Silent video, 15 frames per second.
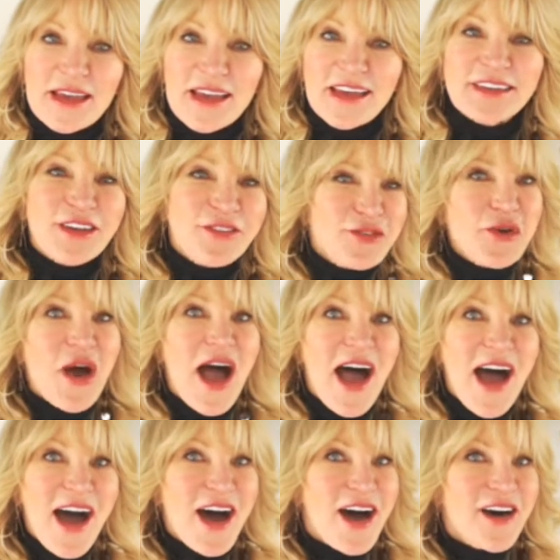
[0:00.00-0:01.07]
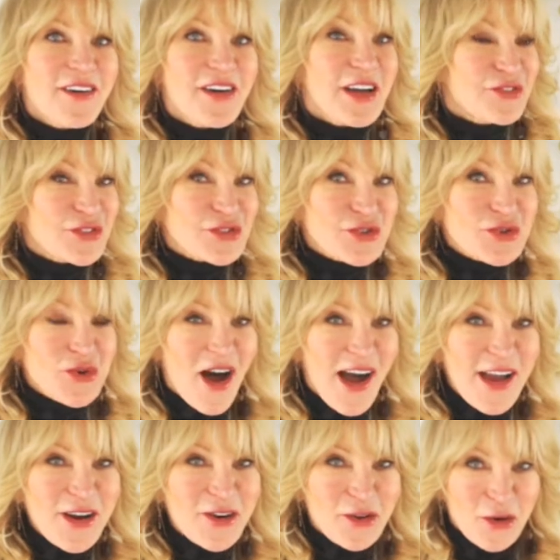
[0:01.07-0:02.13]
And if you do
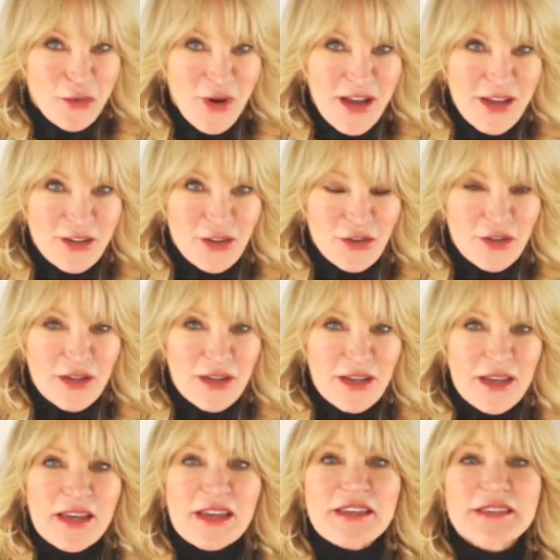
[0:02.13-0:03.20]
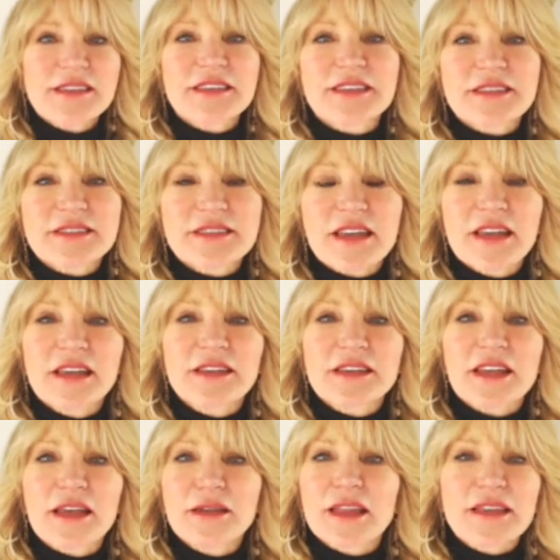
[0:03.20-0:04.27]
hire a writer, he says
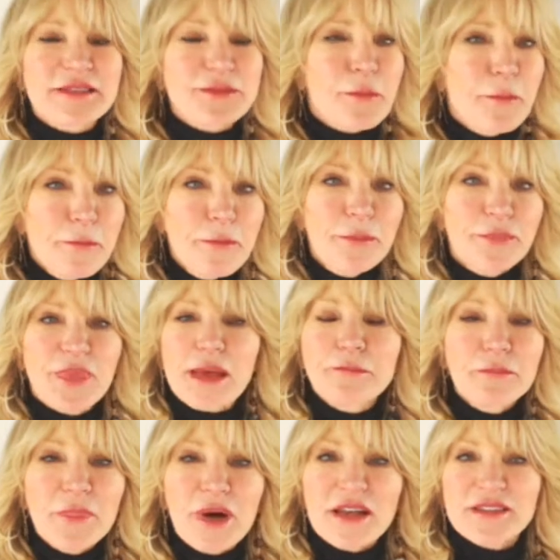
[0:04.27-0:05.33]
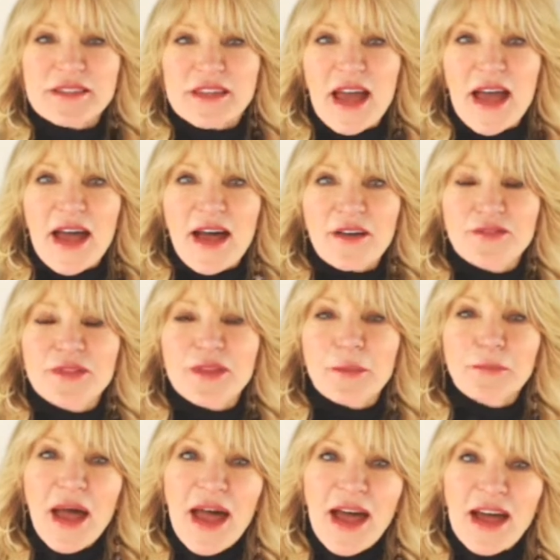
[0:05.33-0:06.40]
they must have the
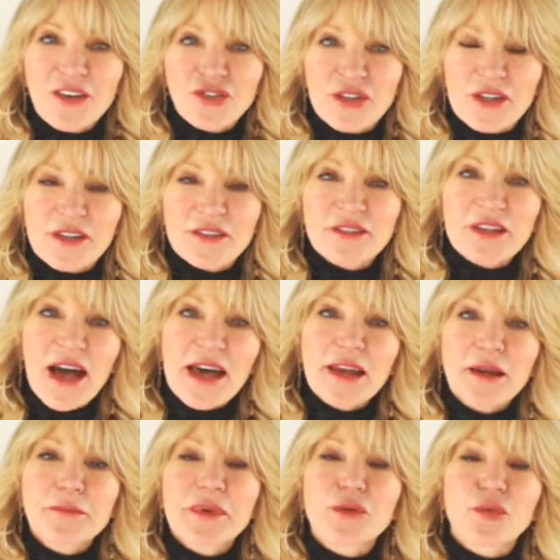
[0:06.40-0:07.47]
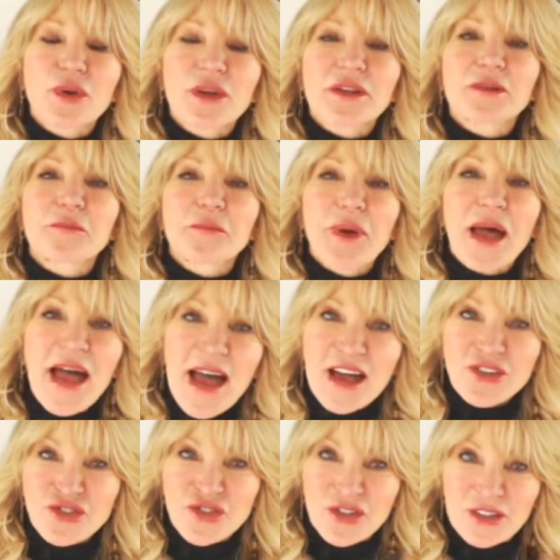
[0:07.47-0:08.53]
passion. It's got to be written
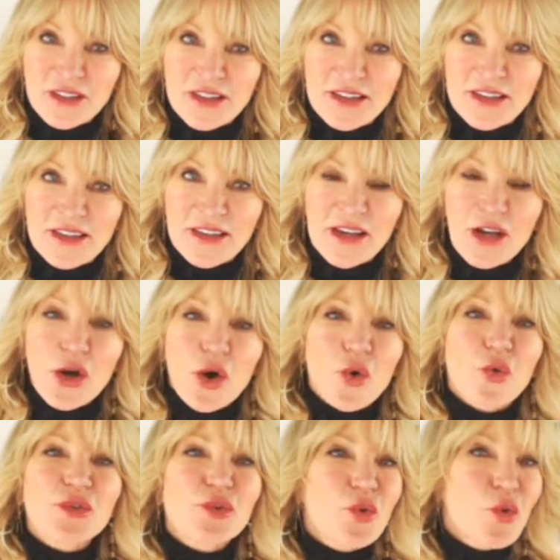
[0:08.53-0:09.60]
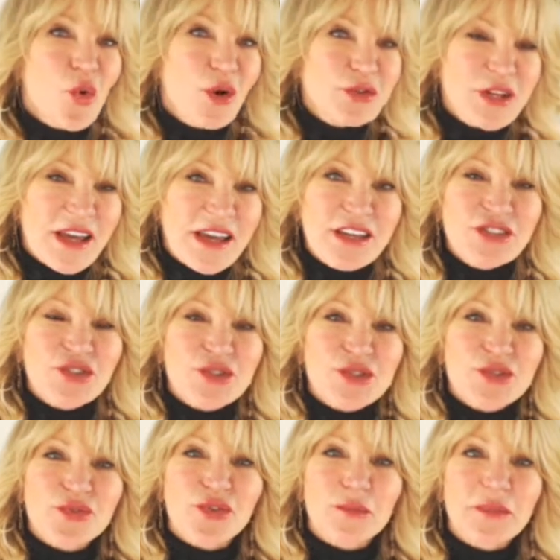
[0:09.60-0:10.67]
passionately with quotations
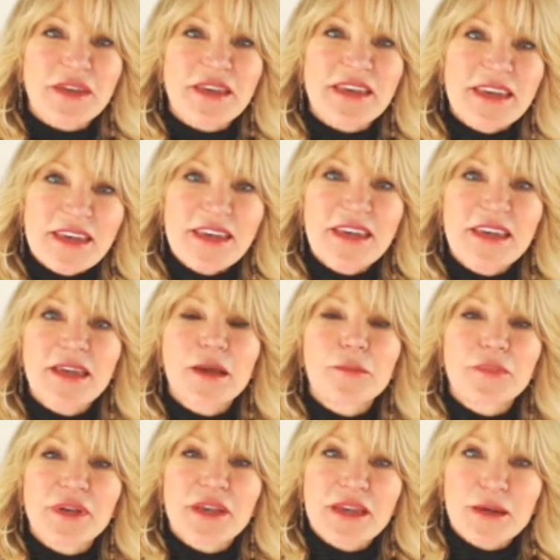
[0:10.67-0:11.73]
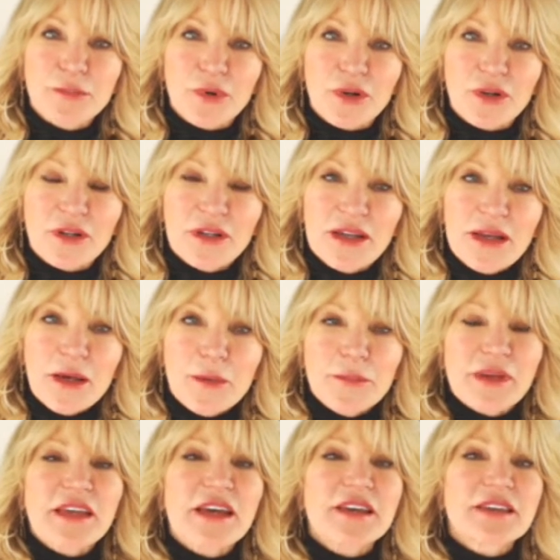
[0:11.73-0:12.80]
from key people,
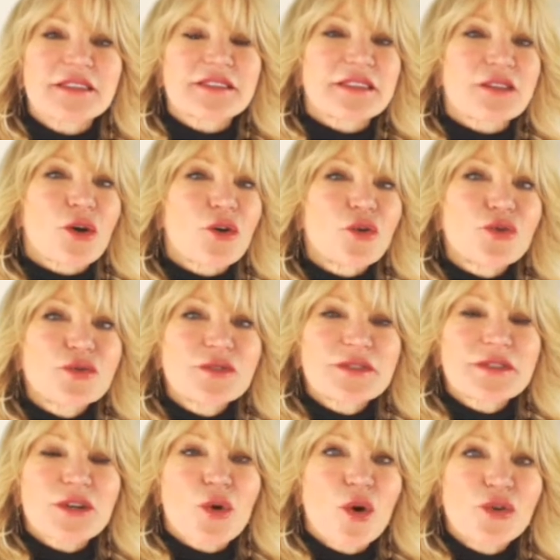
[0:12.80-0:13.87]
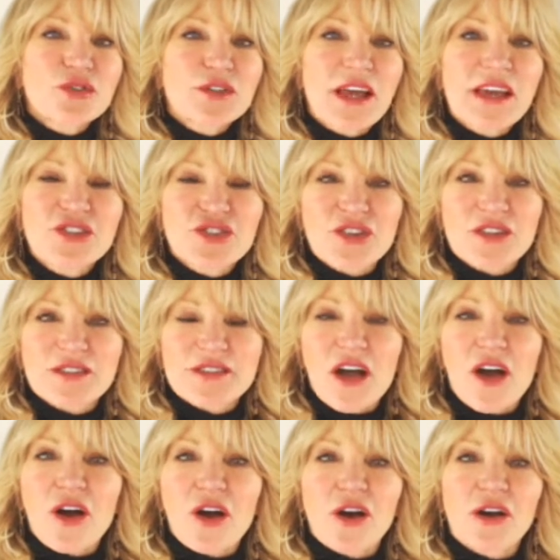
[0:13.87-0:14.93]
because those quotations
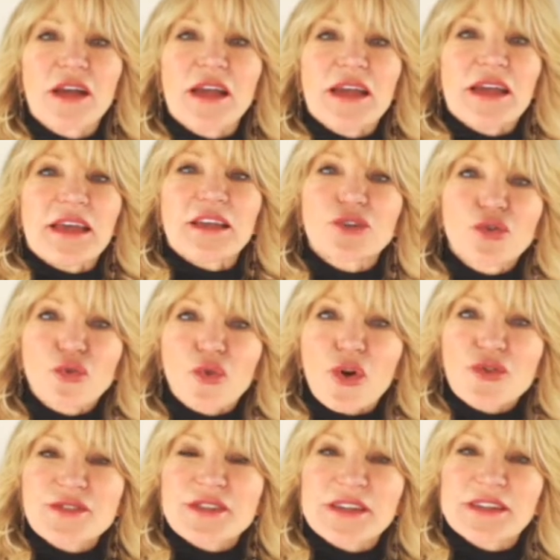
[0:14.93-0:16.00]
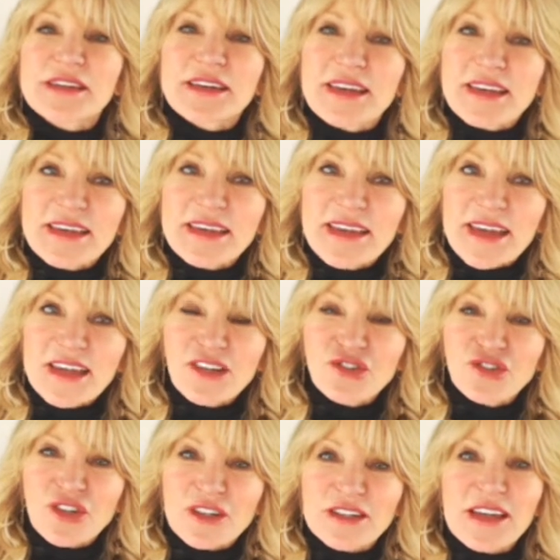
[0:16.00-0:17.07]
are engrossing and
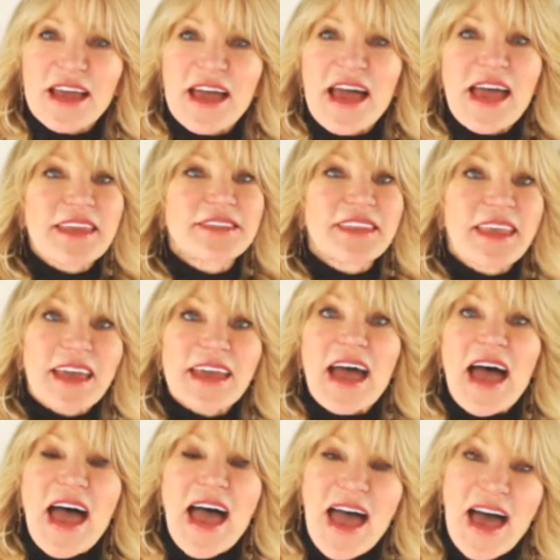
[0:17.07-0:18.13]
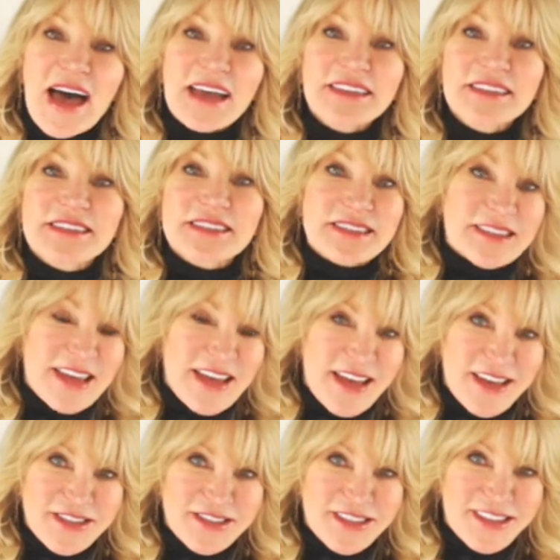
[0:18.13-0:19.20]
engaging, and they add
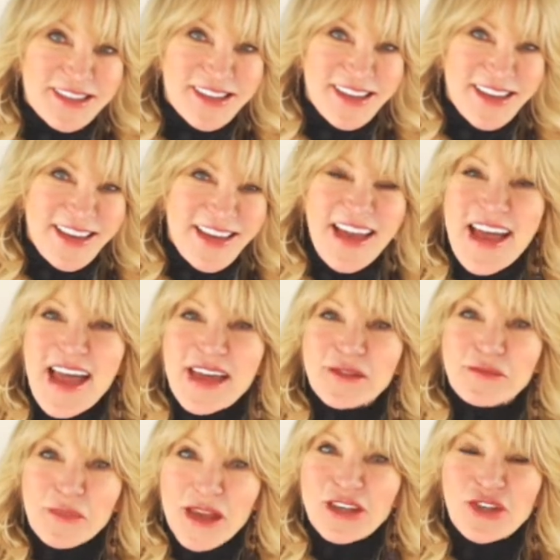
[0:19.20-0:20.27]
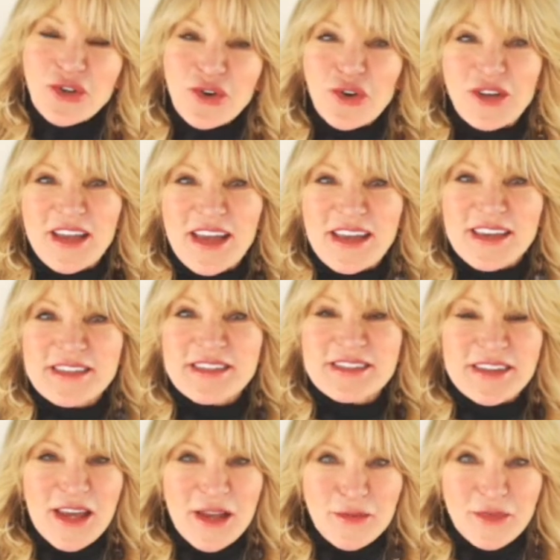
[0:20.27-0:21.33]
zest and make your case
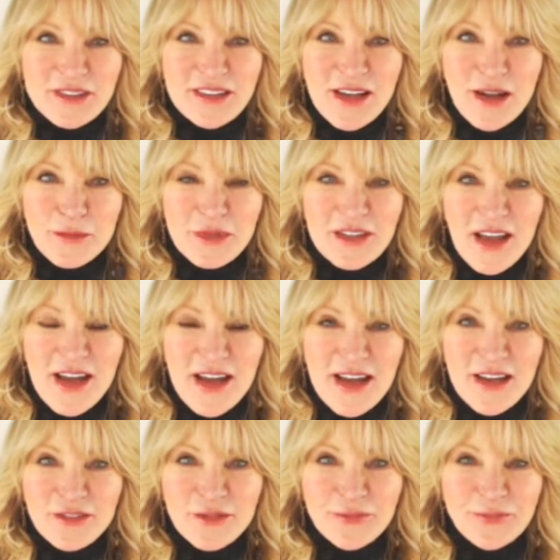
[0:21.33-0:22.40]
statement come alive.